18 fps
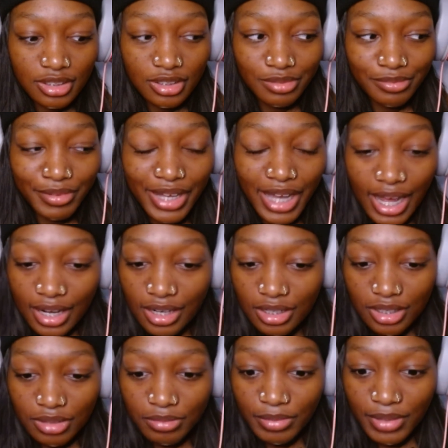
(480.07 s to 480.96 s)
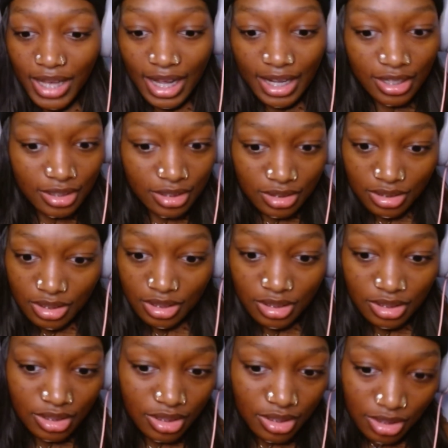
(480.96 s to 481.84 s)
We gotta
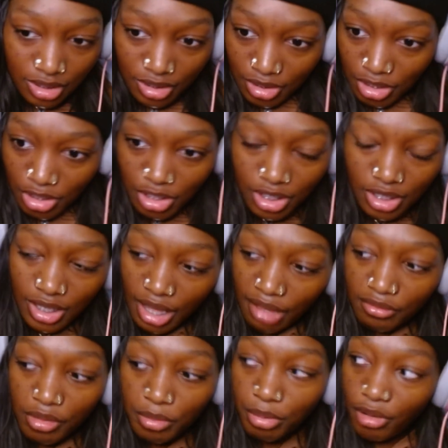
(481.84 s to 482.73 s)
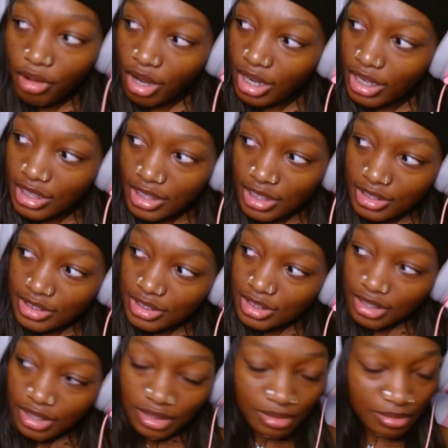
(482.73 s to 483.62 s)
have a party or
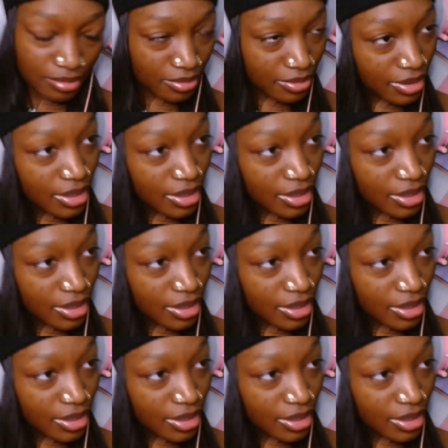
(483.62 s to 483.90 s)
something.